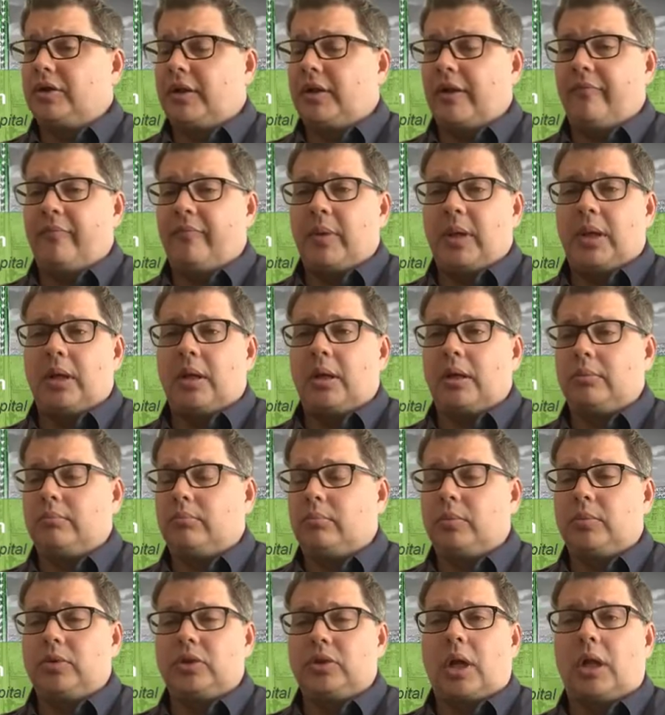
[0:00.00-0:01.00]
They've been a
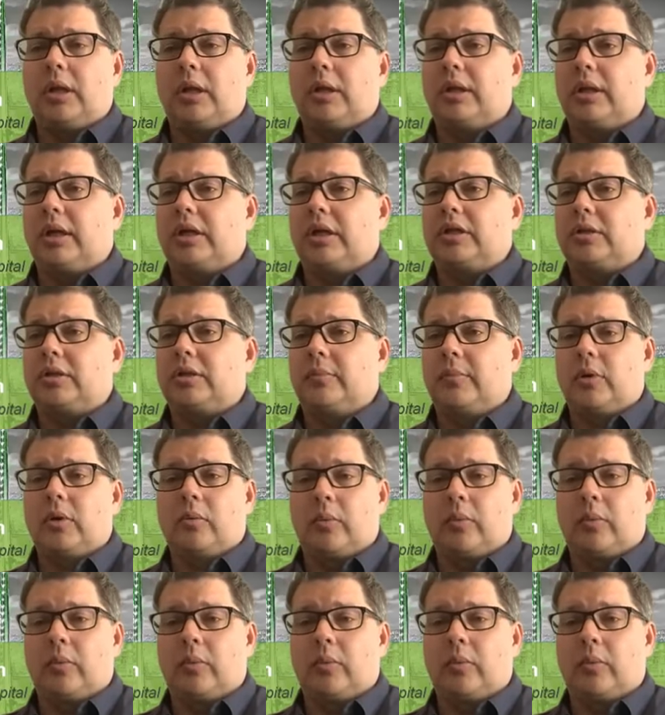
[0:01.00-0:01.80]
solid customer.